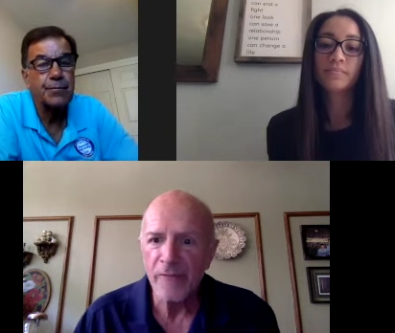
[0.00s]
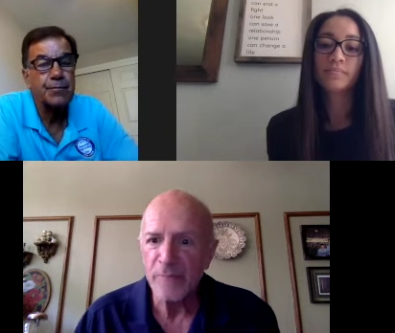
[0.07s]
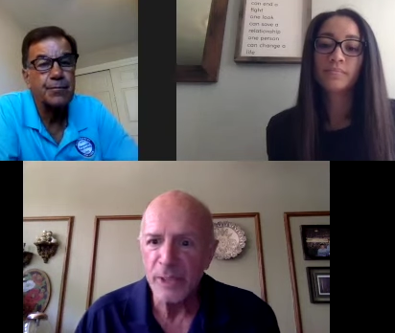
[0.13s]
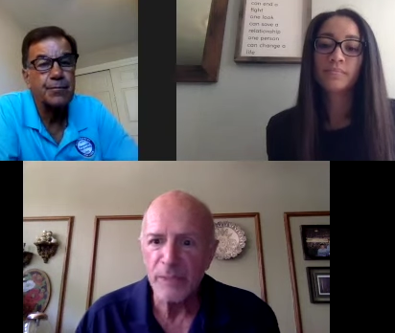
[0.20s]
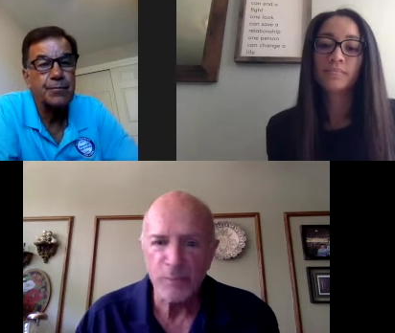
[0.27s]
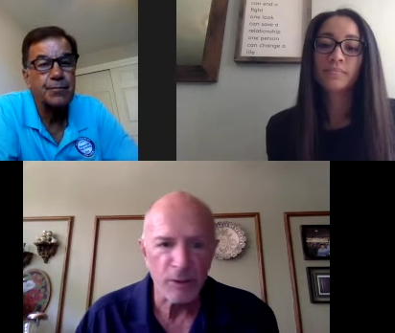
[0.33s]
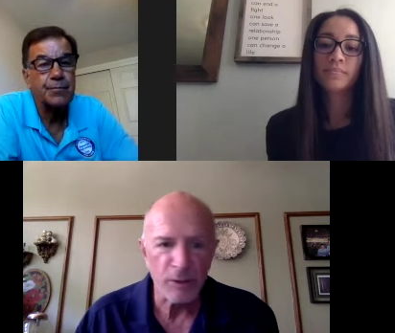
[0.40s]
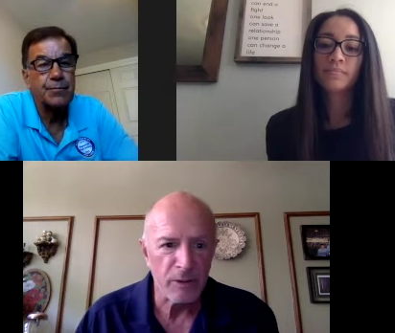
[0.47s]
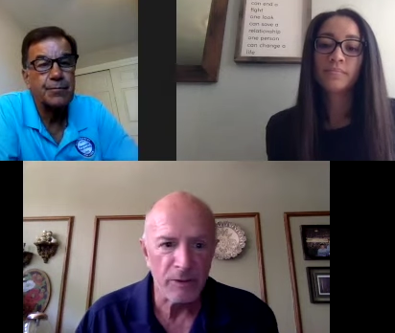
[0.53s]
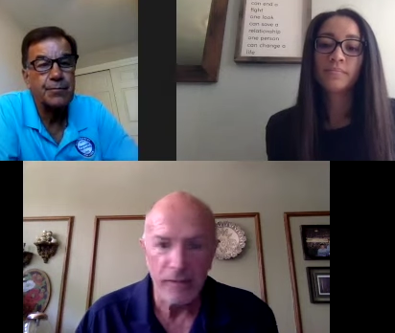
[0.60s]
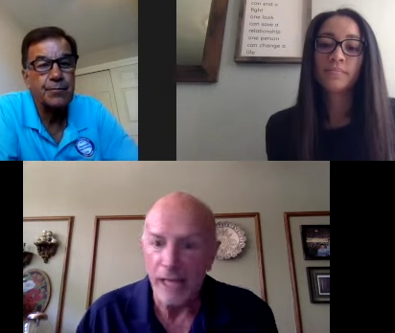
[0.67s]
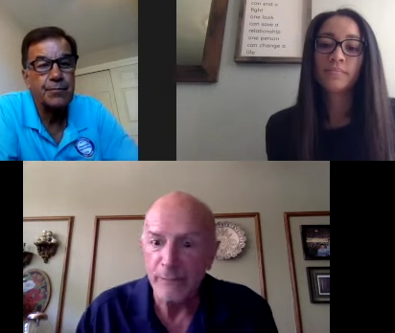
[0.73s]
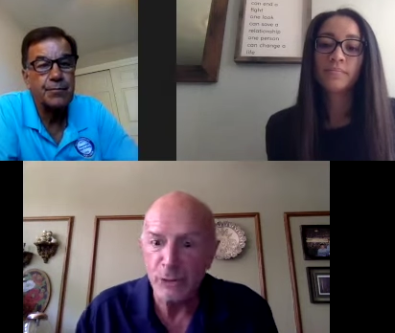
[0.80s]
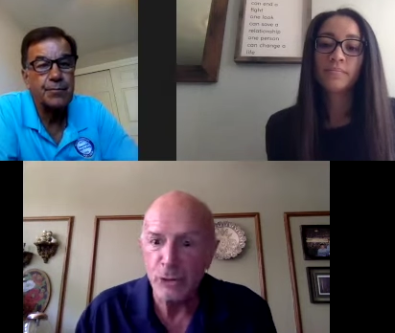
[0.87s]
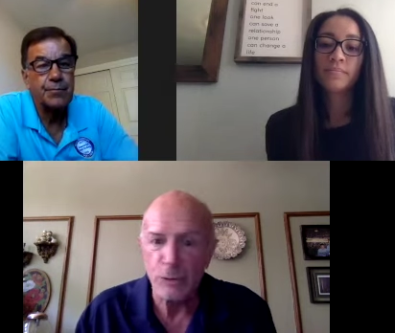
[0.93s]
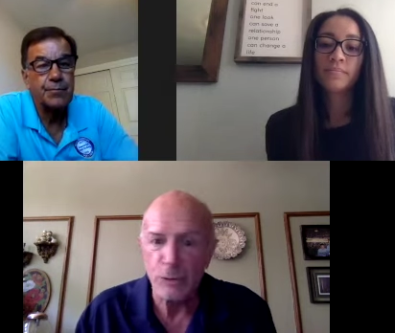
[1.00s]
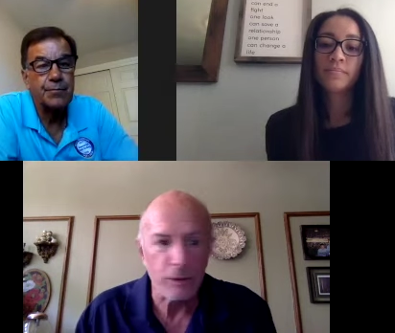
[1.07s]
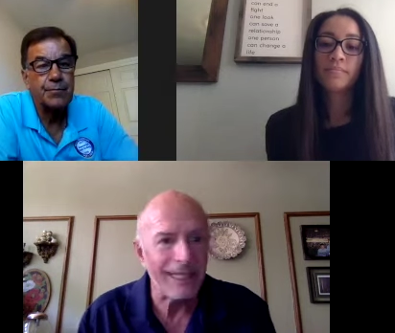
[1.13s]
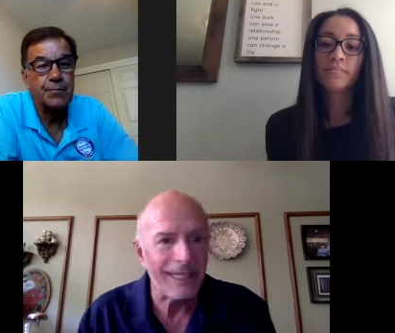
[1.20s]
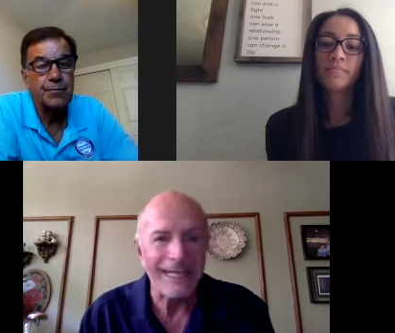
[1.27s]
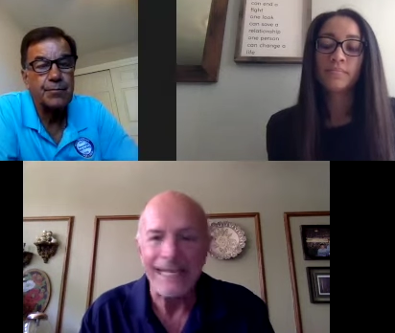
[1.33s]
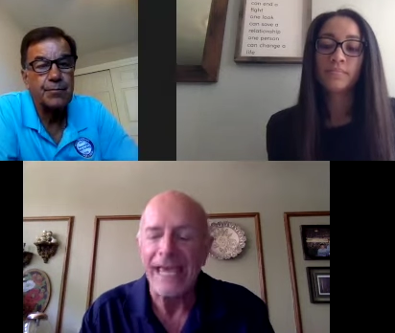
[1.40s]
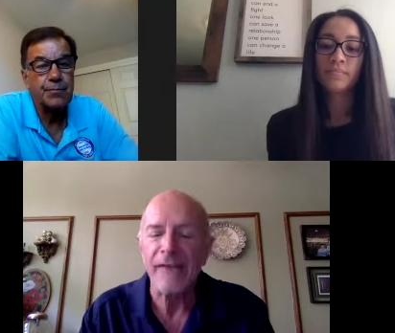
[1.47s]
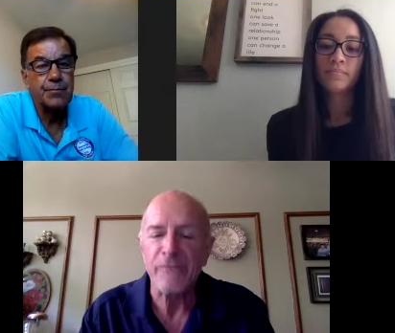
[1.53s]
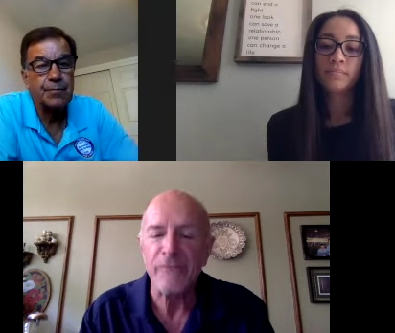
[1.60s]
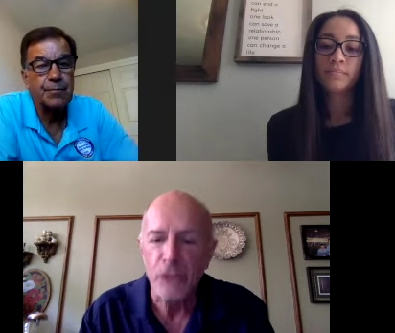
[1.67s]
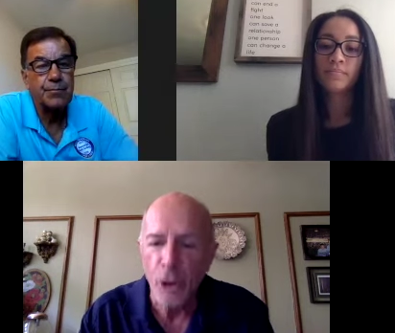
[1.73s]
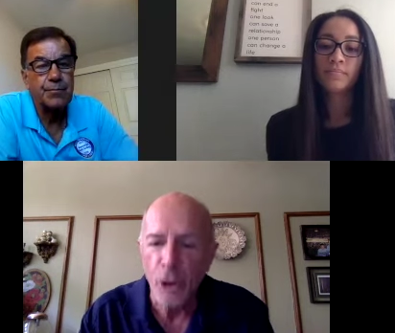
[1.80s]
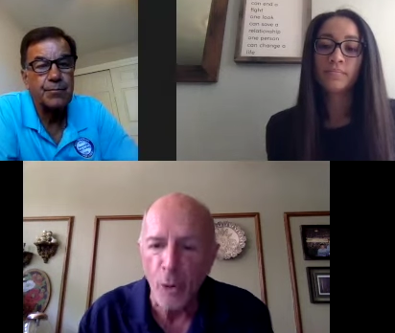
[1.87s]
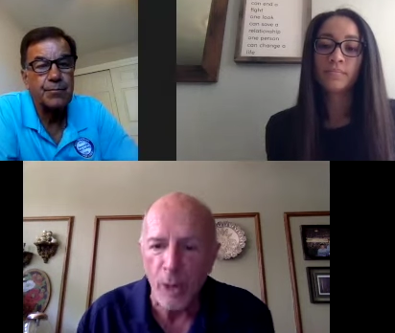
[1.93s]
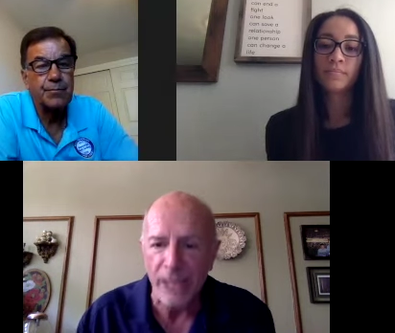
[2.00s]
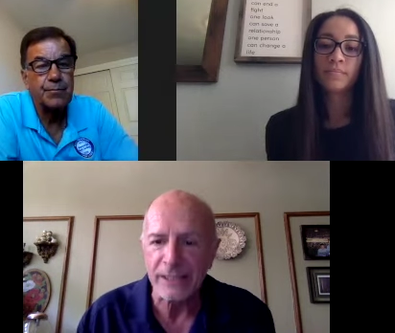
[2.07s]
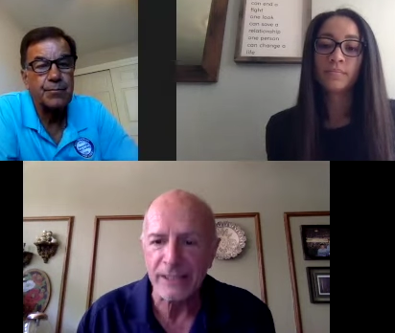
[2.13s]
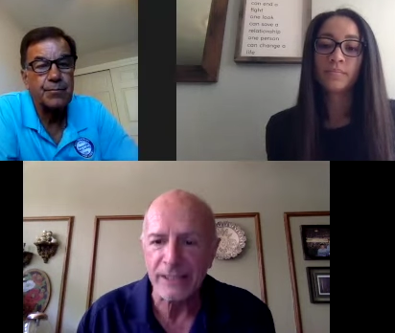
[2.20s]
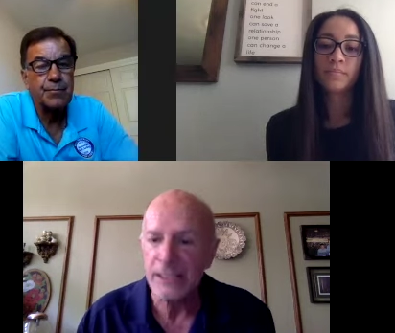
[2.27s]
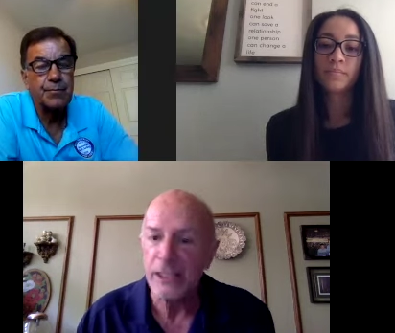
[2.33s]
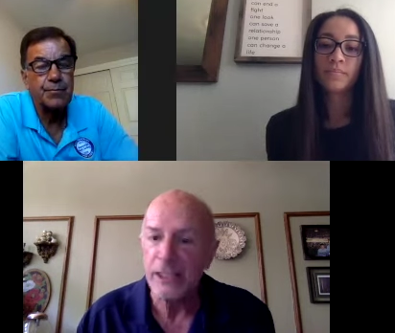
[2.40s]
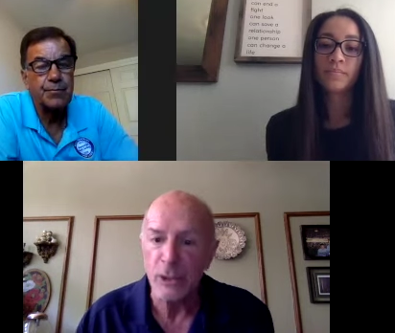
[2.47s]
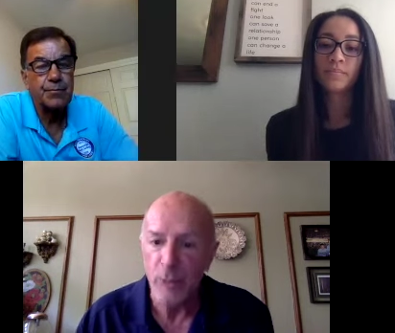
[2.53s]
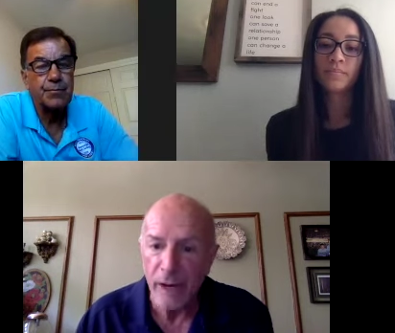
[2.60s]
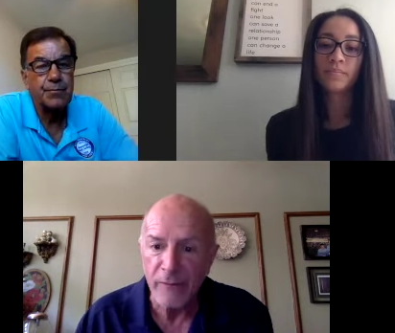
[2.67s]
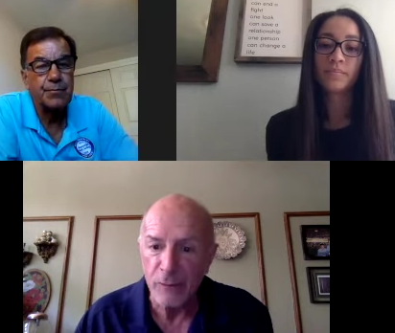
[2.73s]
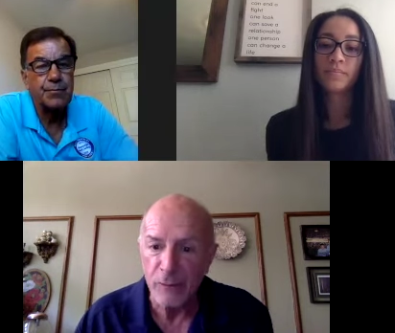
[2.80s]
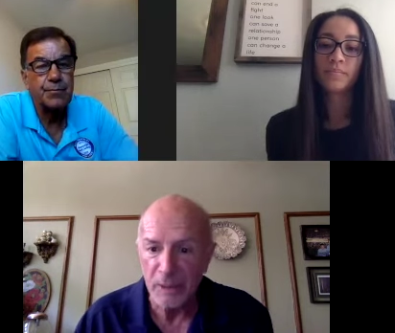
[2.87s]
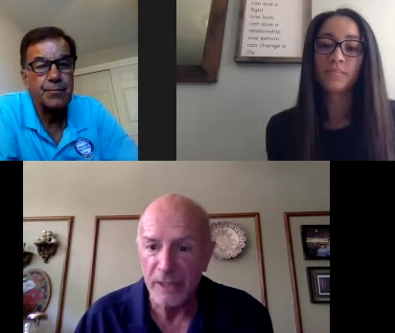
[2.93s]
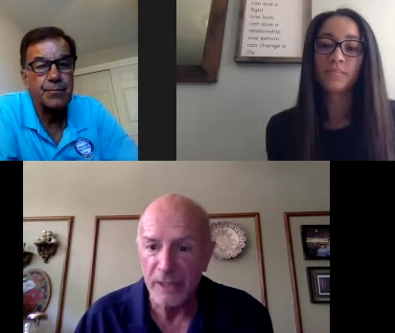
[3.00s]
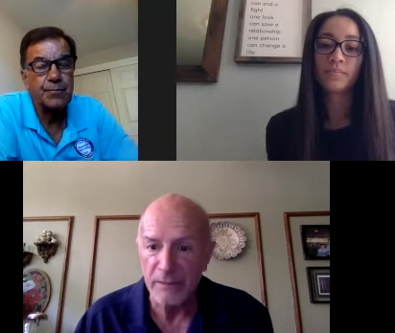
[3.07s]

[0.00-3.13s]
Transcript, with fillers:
Speaker 1: people, I'm sure, that have no idea that you ever played